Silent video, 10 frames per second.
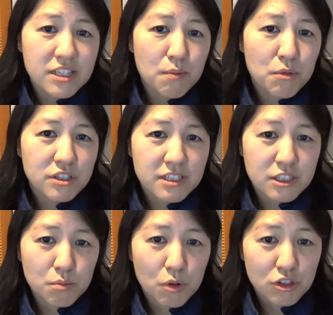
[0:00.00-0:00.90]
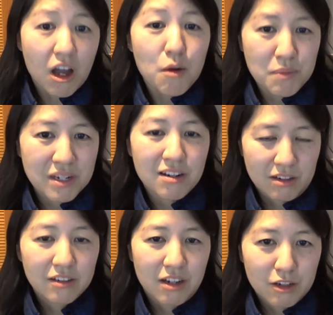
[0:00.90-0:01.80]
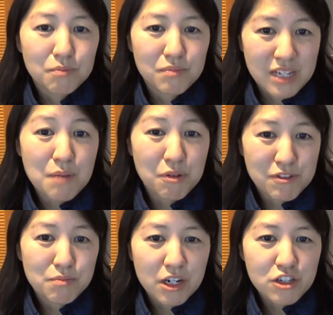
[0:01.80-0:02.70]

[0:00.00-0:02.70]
Well, Alzheimer's is the most common type of